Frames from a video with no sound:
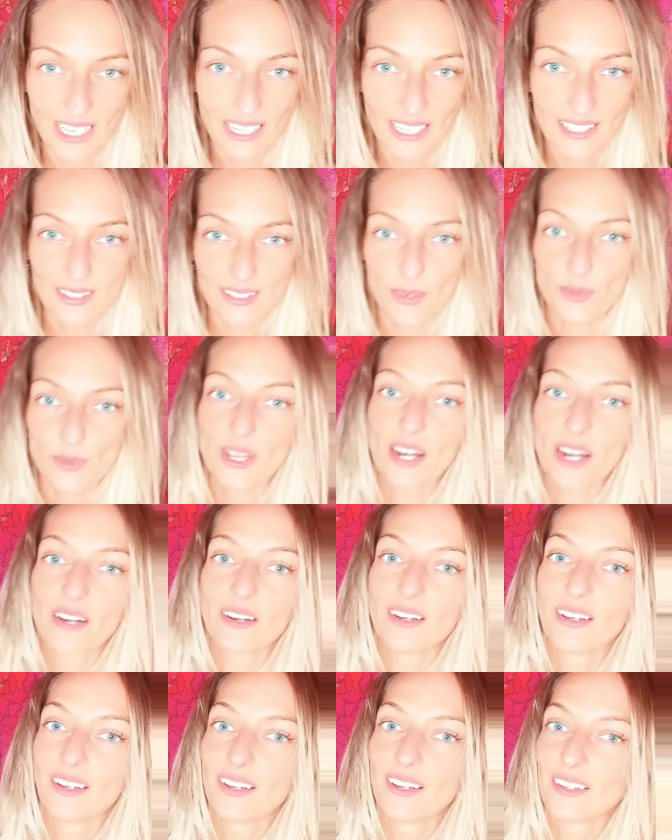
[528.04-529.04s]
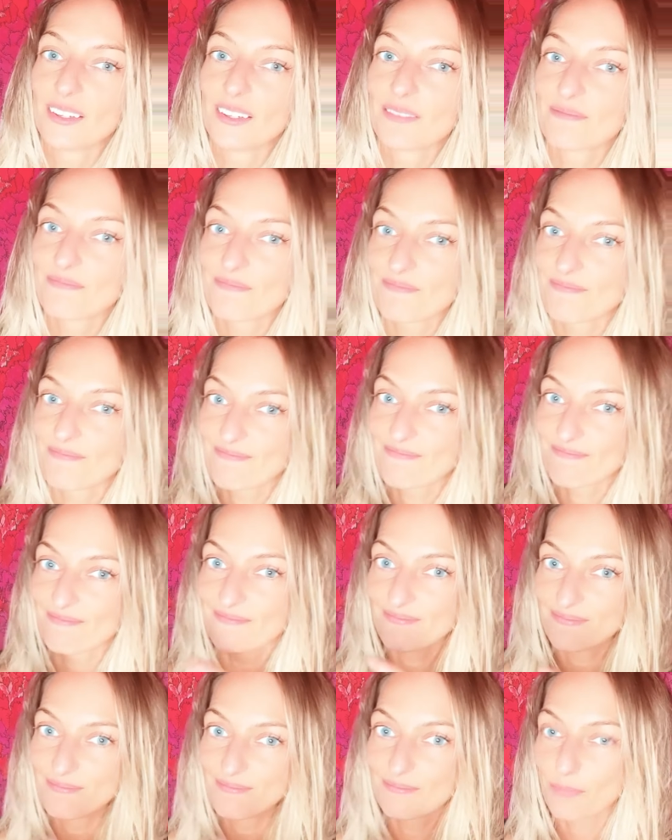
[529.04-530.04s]
those are uh,
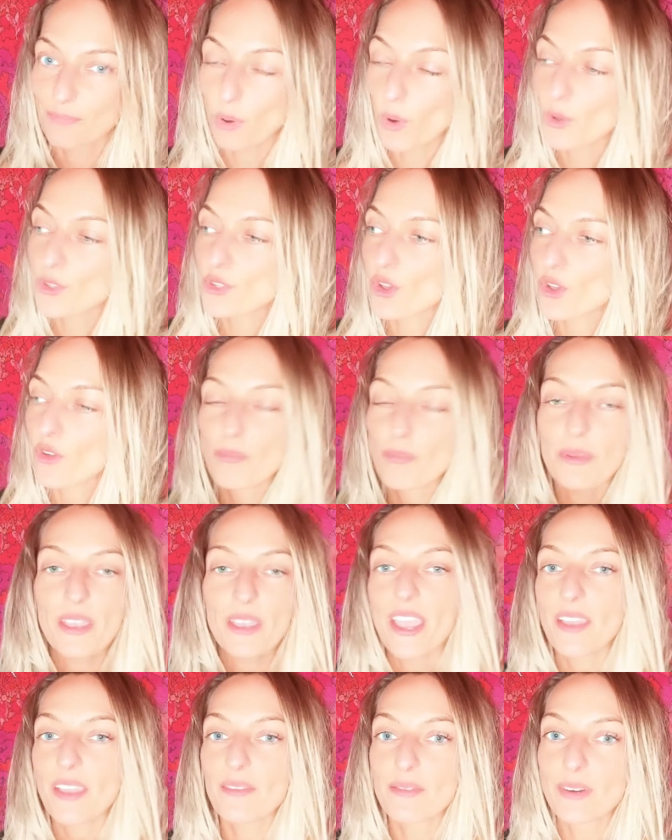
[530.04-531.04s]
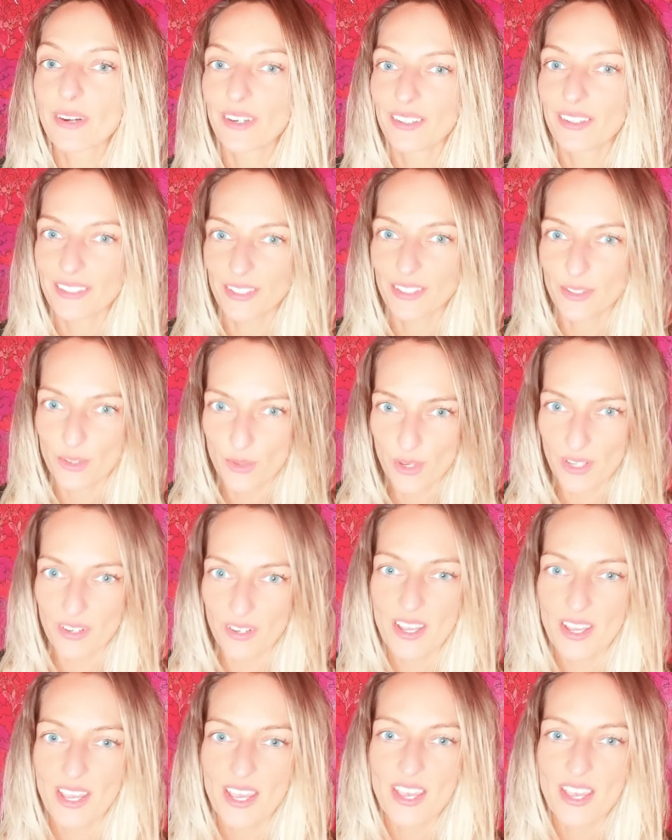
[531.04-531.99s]
points of behavior that you can